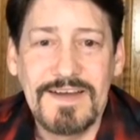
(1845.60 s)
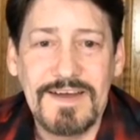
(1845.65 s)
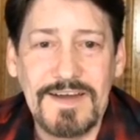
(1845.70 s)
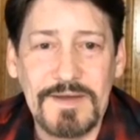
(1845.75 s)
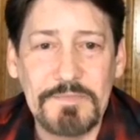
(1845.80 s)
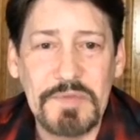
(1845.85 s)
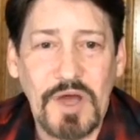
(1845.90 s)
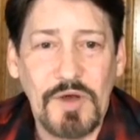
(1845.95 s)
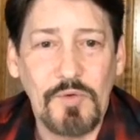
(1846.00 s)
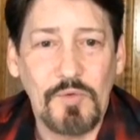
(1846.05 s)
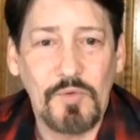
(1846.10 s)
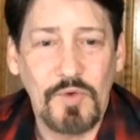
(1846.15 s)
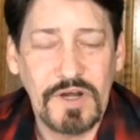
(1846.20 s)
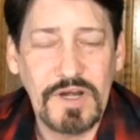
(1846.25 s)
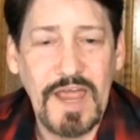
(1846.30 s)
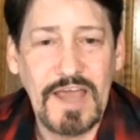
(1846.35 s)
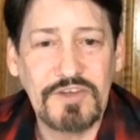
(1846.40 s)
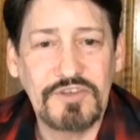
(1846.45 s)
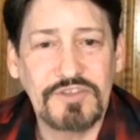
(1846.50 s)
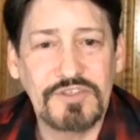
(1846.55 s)
about what
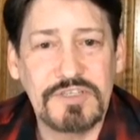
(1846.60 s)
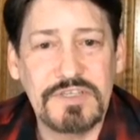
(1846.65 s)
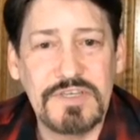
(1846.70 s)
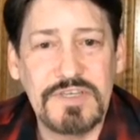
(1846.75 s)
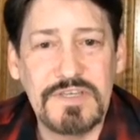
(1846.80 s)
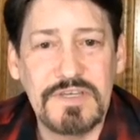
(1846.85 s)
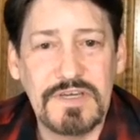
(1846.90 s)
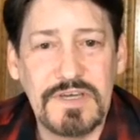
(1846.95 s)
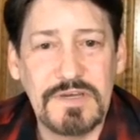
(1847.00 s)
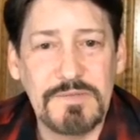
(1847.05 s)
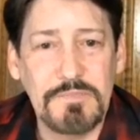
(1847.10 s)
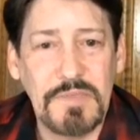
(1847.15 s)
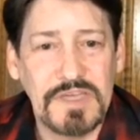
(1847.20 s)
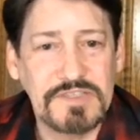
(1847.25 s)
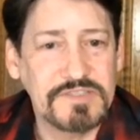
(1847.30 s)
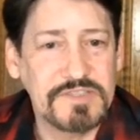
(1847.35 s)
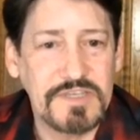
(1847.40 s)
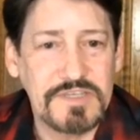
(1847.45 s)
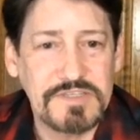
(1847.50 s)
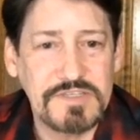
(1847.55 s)
actually
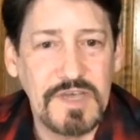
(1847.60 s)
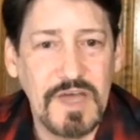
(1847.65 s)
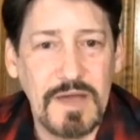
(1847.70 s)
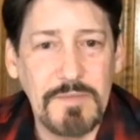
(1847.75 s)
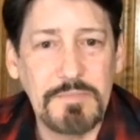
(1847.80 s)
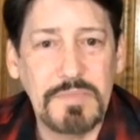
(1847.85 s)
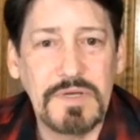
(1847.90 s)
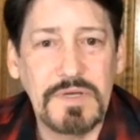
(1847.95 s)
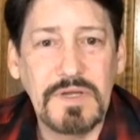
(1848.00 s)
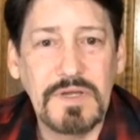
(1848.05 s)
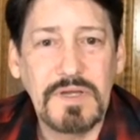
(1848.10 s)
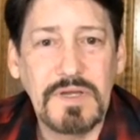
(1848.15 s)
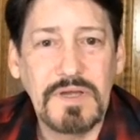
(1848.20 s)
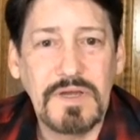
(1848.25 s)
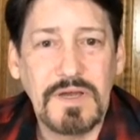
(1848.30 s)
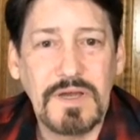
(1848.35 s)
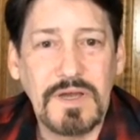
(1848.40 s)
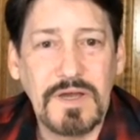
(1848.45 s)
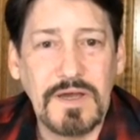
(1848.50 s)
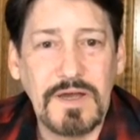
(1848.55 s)
messed us up.
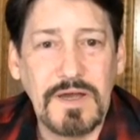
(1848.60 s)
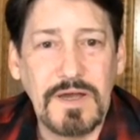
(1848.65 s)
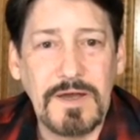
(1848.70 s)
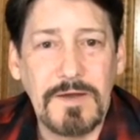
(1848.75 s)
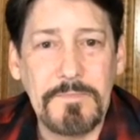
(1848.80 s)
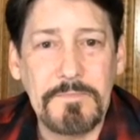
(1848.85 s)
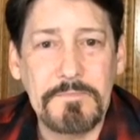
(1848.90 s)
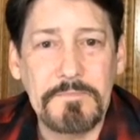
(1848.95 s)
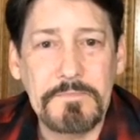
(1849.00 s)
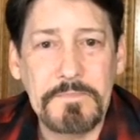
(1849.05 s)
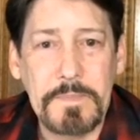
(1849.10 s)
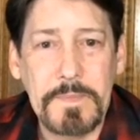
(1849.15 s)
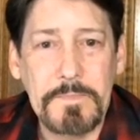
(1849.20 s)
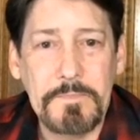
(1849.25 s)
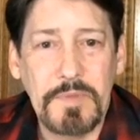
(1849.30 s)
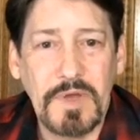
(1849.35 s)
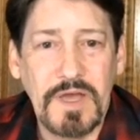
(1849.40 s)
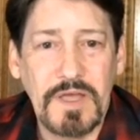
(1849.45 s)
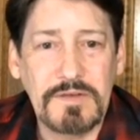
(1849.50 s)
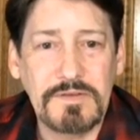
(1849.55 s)

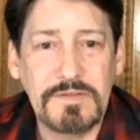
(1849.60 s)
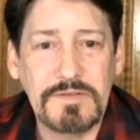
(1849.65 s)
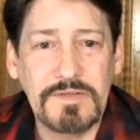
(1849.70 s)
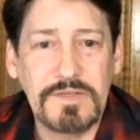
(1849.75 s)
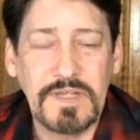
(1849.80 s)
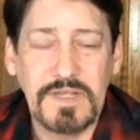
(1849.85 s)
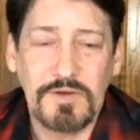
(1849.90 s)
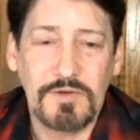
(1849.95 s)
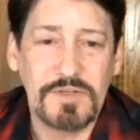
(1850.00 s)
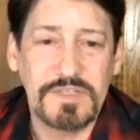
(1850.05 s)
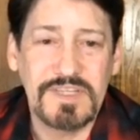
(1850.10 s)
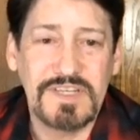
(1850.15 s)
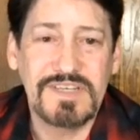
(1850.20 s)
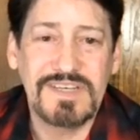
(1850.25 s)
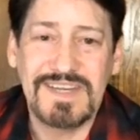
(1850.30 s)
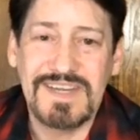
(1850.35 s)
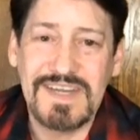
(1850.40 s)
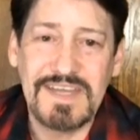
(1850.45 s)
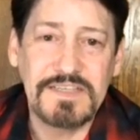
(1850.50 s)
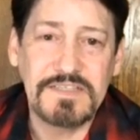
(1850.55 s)
But, it
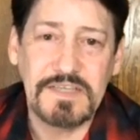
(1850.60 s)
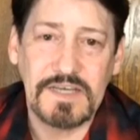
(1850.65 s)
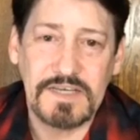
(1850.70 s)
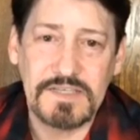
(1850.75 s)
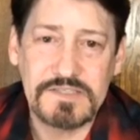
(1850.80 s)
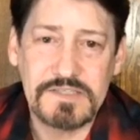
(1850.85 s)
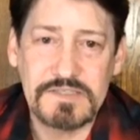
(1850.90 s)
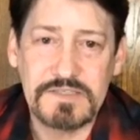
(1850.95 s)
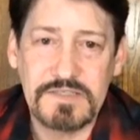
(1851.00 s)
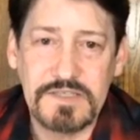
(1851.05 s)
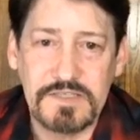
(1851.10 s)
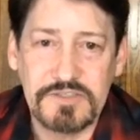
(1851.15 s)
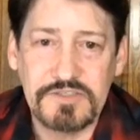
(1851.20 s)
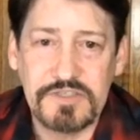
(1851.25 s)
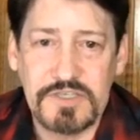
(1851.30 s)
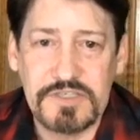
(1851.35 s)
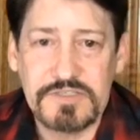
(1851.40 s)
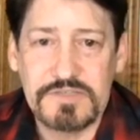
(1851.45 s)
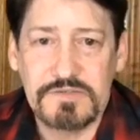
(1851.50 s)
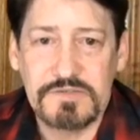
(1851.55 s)
didn't end us. It
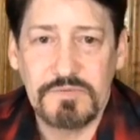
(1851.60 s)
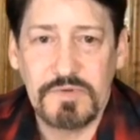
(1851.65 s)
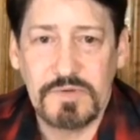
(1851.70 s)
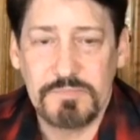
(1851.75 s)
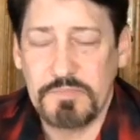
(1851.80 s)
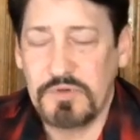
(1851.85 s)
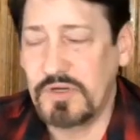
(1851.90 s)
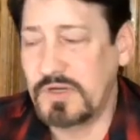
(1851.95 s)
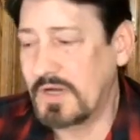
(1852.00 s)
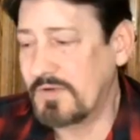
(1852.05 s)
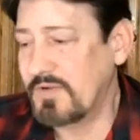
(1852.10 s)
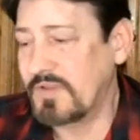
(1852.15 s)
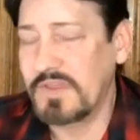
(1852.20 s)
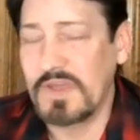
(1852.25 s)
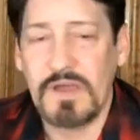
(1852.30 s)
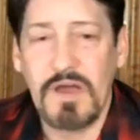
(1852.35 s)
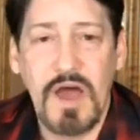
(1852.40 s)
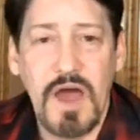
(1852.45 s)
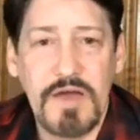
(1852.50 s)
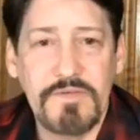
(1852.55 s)
just, we put
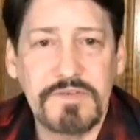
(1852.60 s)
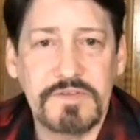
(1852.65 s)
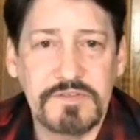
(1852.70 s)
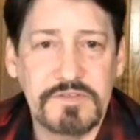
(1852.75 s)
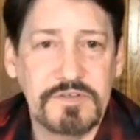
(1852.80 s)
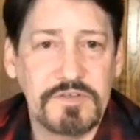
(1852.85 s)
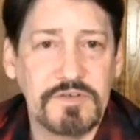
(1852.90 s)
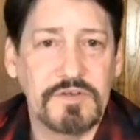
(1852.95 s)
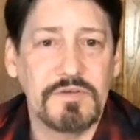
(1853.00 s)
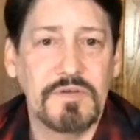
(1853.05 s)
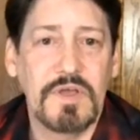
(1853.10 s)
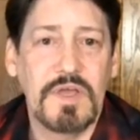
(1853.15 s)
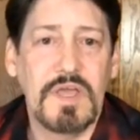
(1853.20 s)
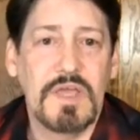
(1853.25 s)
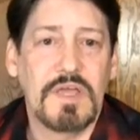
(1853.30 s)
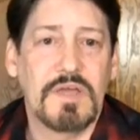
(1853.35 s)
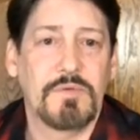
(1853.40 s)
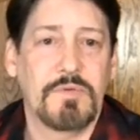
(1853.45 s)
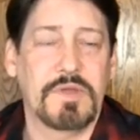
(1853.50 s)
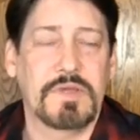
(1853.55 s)
everything off until
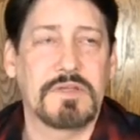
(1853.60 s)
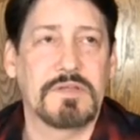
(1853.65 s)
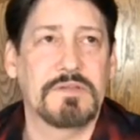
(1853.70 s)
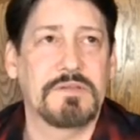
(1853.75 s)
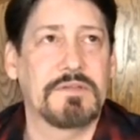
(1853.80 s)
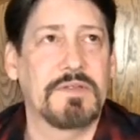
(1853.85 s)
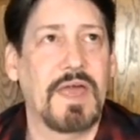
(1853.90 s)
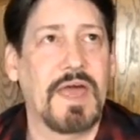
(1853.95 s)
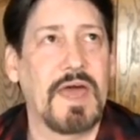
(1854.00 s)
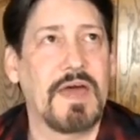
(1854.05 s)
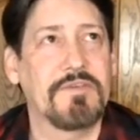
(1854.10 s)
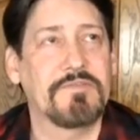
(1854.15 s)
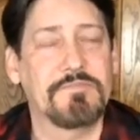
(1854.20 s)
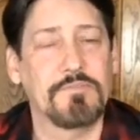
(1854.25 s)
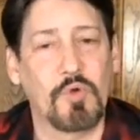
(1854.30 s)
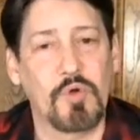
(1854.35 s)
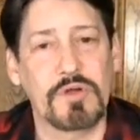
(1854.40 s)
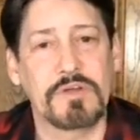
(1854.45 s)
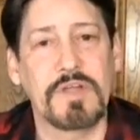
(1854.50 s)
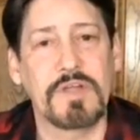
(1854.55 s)
we can have
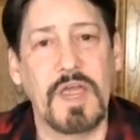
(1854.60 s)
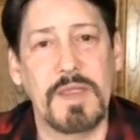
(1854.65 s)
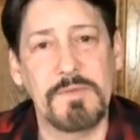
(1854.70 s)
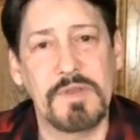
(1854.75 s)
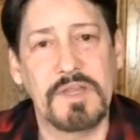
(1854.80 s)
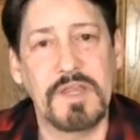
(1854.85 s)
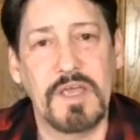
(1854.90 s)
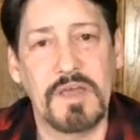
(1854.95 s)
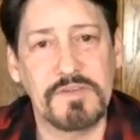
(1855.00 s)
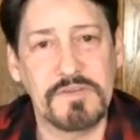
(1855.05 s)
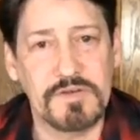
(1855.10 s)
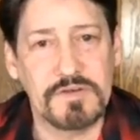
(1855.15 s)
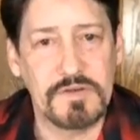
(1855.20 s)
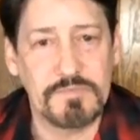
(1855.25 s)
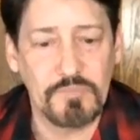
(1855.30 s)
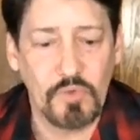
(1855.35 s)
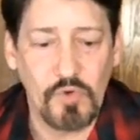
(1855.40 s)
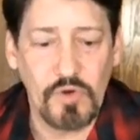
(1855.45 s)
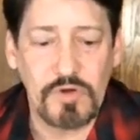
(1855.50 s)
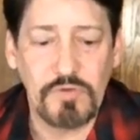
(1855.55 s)
more time together
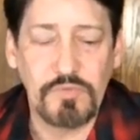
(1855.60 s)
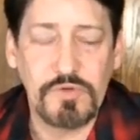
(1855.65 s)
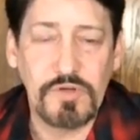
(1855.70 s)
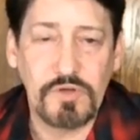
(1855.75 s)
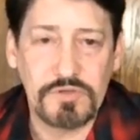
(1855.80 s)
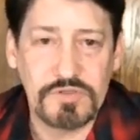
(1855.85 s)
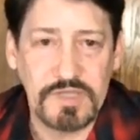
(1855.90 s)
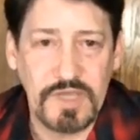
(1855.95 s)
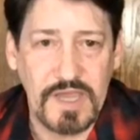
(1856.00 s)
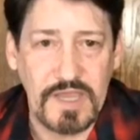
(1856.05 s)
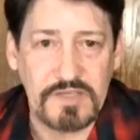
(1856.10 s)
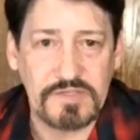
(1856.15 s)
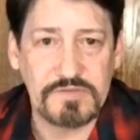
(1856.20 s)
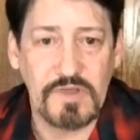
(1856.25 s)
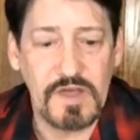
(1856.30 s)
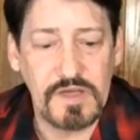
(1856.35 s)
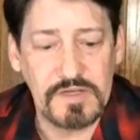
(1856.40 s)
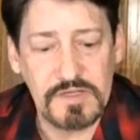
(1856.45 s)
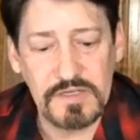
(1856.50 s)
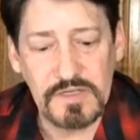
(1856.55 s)
and more real dates.
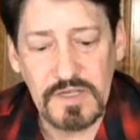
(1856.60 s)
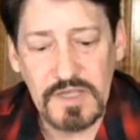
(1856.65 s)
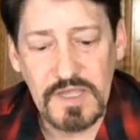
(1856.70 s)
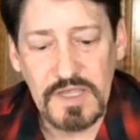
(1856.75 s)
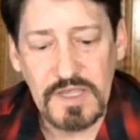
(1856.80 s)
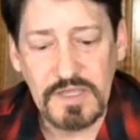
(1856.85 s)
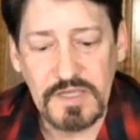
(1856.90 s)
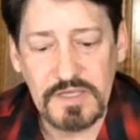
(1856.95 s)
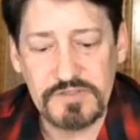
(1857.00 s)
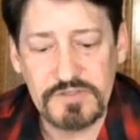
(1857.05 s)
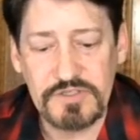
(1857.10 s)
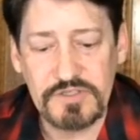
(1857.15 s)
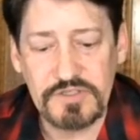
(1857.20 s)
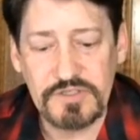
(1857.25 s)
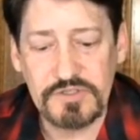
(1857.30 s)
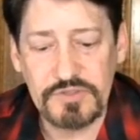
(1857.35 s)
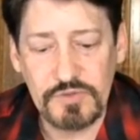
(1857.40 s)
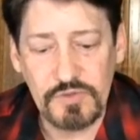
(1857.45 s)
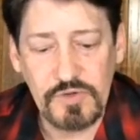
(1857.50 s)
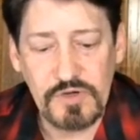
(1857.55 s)
Lana isn't
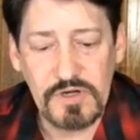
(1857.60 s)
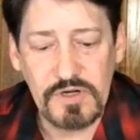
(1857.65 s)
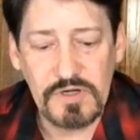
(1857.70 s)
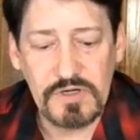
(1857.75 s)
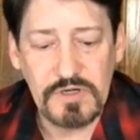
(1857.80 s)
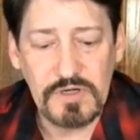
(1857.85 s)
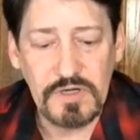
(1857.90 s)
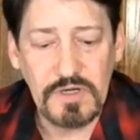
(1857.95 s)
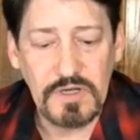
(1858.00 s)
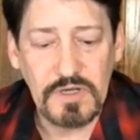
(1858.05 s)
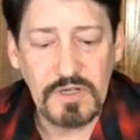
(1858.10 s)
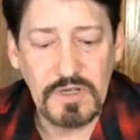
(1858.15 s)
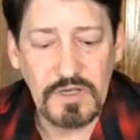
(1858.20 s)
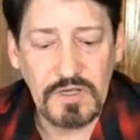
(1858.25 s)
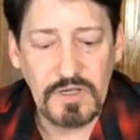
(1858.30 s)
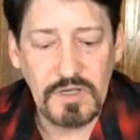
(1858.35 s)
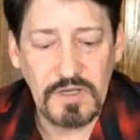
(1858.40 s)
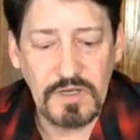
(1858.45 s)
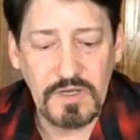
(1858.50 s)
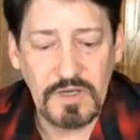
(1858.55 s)
sure.
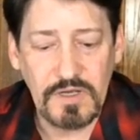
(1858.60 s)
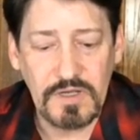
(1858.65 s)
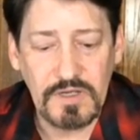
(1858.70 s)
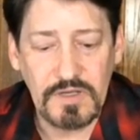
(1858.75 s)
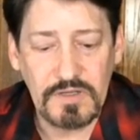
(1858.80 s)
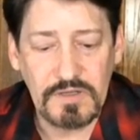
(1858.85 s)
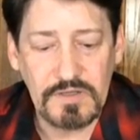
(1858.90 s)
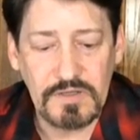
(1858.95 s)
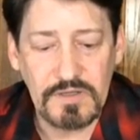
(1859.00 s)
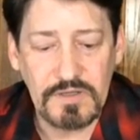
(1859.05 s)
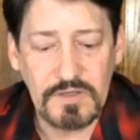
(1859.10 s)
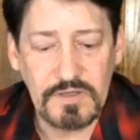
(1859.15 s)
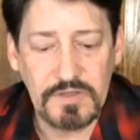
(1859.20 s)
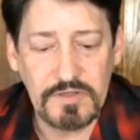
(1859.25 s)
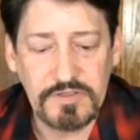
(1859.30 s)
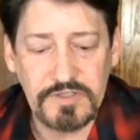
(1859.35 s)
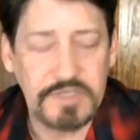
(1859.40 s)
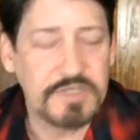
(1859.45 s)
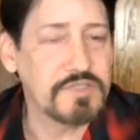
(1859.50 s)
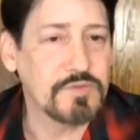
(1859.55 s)

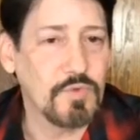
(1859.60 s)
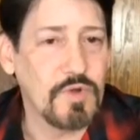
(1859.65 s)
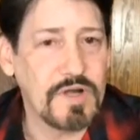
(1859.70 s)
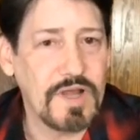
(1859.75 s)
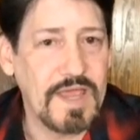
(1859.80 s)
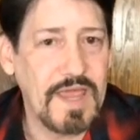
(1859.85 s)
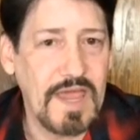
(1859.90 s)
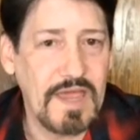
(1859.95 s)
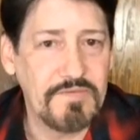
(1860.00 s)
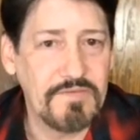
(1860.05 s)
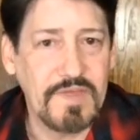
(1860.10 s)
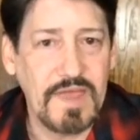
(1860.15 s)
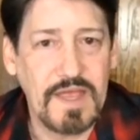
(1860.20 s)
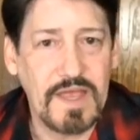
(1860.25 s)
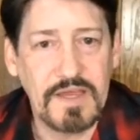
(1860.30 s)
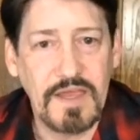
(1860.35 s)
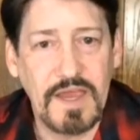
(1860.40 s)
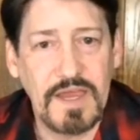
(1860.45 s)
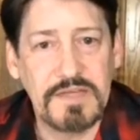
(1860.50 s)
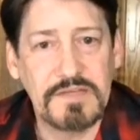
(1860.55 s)
She doesn't want to have
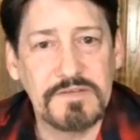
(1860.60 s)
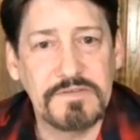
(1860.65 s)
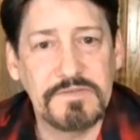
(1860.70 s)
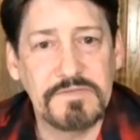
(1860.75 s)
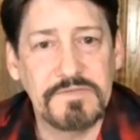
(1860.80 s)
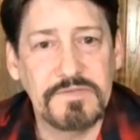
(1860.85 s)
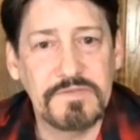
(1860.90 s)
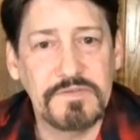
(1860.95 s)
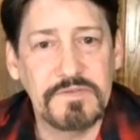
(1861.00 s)
that kind of